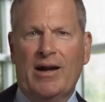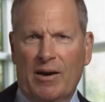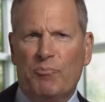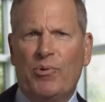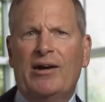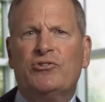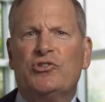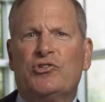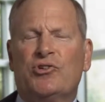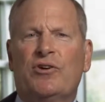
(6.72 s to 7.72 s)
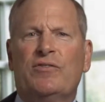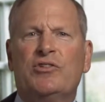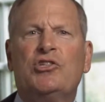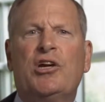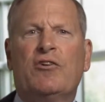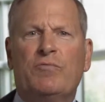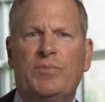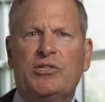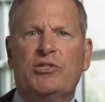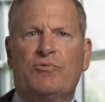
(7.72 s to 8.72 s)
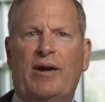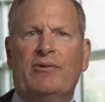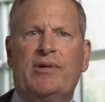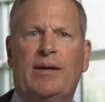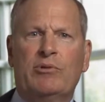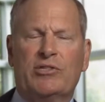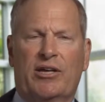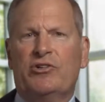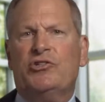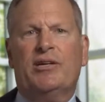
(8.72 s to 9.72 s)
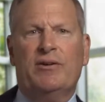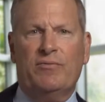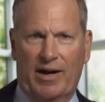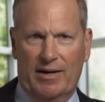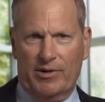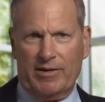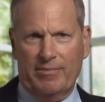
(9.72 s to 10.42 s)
I'm proud to serve as chair of Business Roundtable's Energy and Environment